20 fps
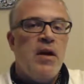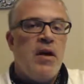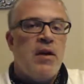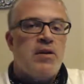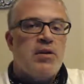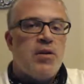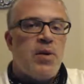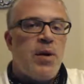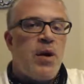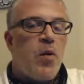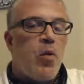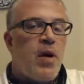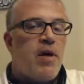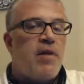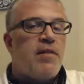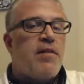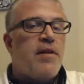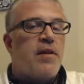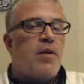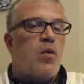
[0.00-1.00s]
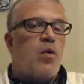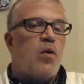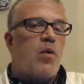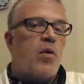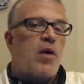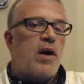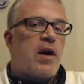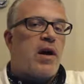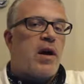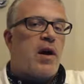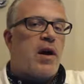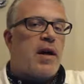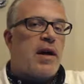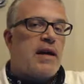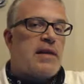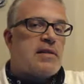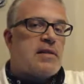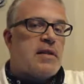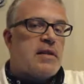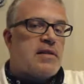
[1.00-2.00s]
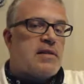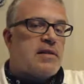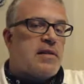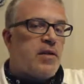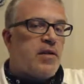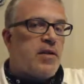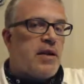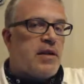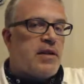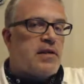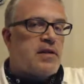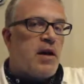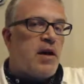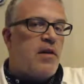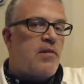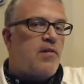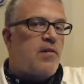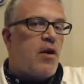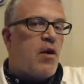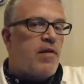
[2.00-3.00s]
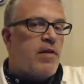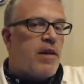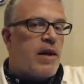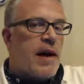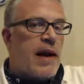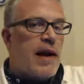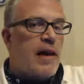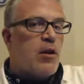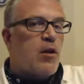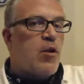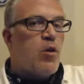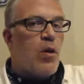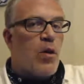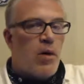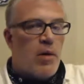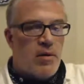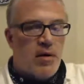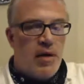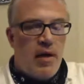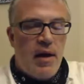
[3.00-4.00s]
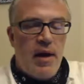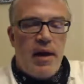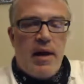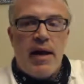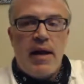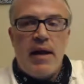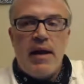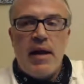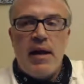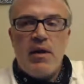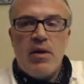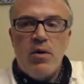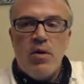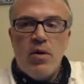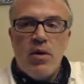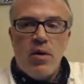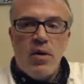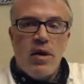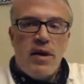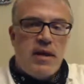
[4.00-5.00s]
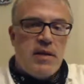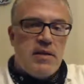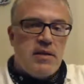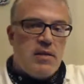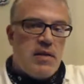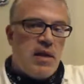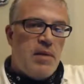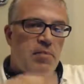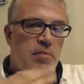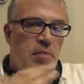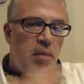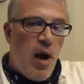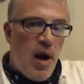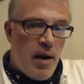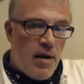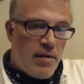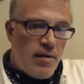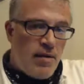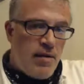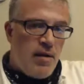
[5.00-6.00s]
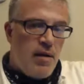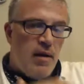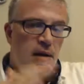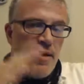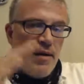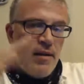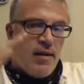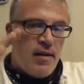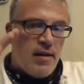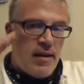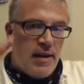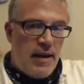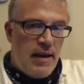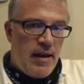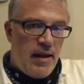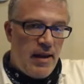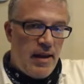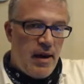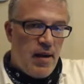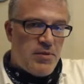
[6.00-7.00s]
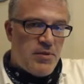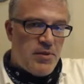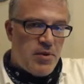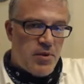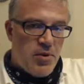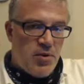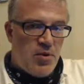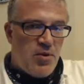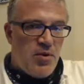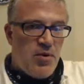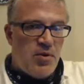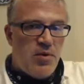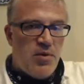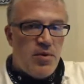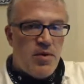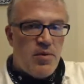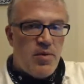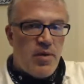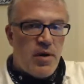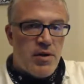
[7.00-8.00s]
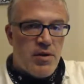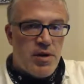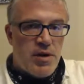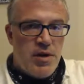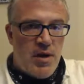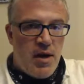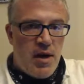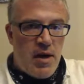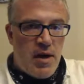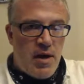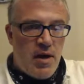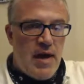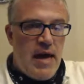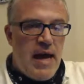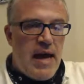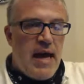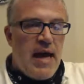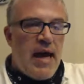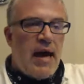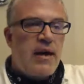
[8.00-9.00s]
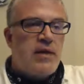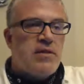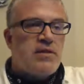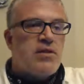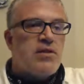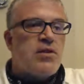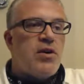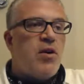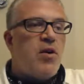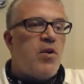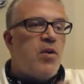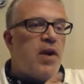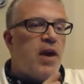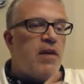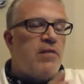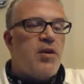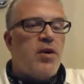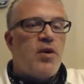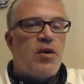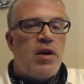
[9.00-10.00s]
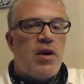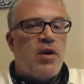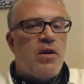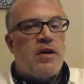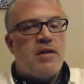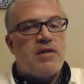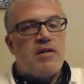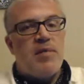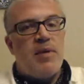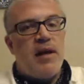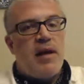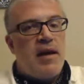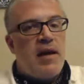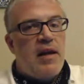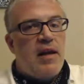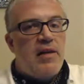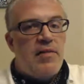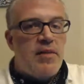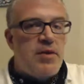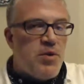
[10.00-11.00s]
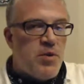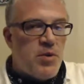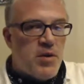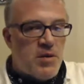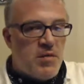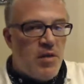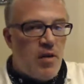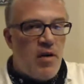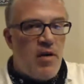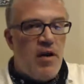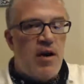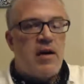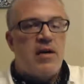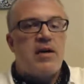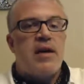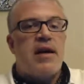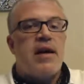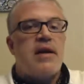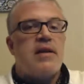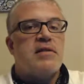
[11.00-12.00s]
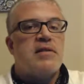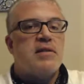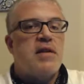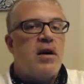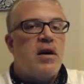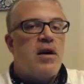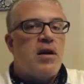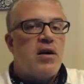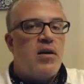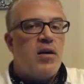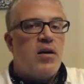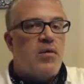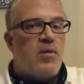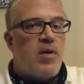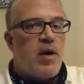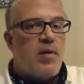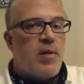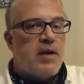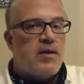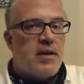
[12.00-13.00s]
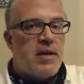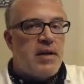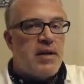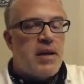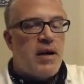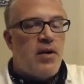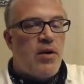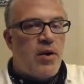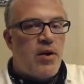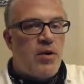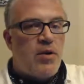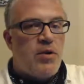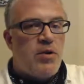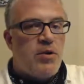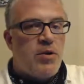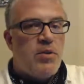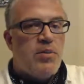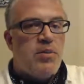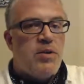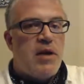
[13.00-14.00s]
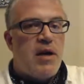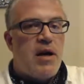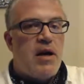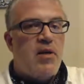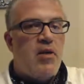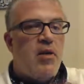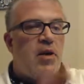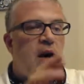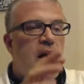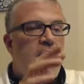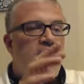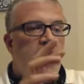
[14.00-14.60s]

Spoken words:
So I know one thing that we're working on is a series involving Elul. And Elul is the month leading up to Rosh Hashanah. And so if you're curious about any of the Jewish fall holidays, go to the Rabbi John Carrier YouTube channel.